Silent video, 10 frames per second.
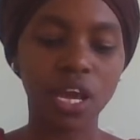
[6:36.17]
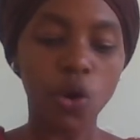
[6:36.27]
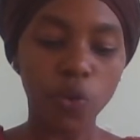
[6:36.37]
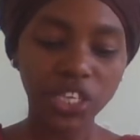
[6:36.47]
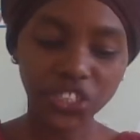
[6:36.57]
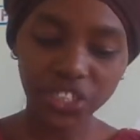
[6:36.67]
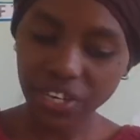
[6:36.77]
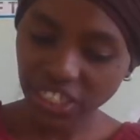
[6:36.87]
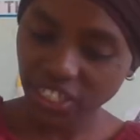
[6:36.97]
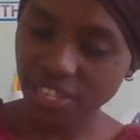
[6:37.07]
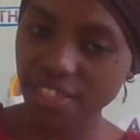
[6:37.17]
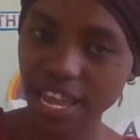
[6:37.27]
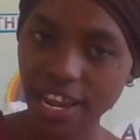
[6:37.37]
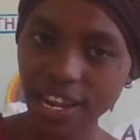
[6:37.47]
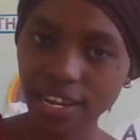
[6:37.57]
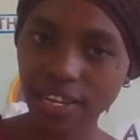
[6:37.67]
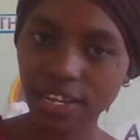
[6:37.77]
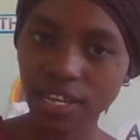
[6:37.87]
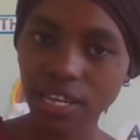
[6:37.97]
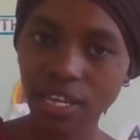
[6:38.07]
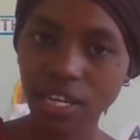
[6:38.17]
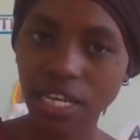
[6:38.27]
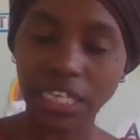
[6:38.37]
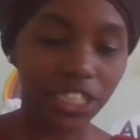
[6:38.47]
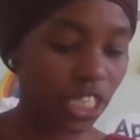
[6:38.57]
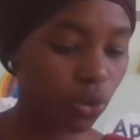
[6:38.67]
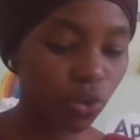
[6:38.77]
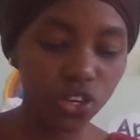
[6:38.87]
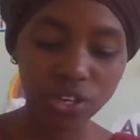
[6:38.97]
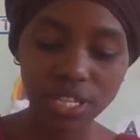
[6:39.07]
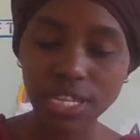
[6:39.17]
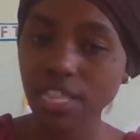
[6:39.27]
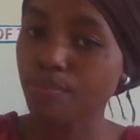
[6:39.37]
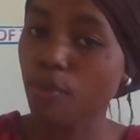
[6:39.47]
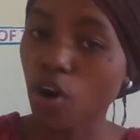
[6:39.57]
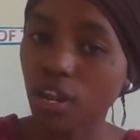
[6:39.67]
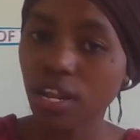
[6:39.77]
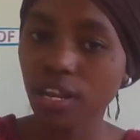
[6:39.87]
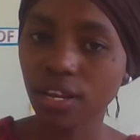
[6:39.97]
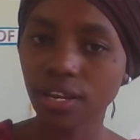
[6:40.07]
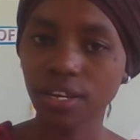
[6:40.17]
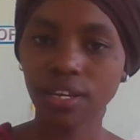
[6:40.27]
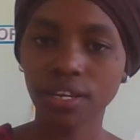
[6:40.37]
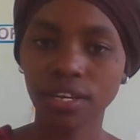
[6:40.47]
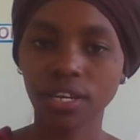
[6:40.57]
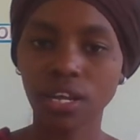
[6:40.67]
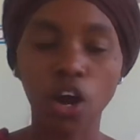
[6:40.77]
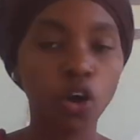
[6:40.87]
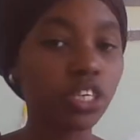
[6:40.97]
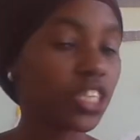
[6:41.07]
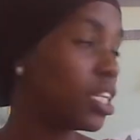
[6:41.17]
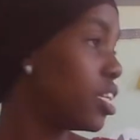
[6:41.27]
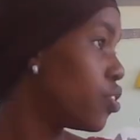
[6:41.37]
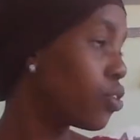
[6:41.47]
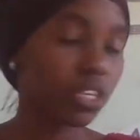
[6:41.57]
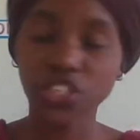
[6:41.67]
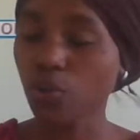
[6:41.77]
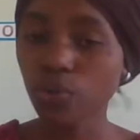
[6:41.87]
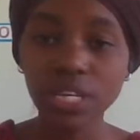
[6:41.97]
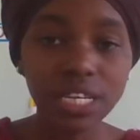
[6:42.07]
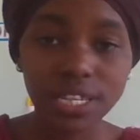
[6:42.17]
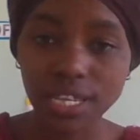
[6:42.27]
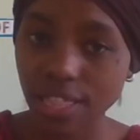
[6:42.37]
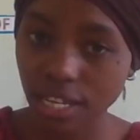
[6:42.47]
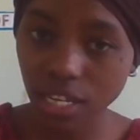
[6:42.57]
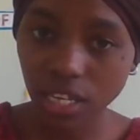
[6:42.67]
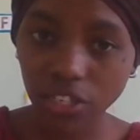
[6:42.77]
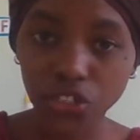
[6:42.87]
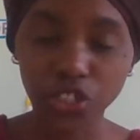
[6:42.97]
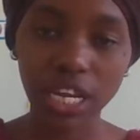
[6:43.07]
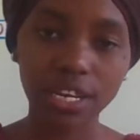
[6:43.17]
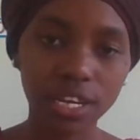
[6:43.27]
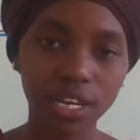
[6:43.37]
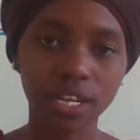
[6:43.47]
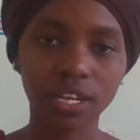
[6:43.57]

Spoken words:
When she reached there, she could not see the ball, or she couldn't see the shed.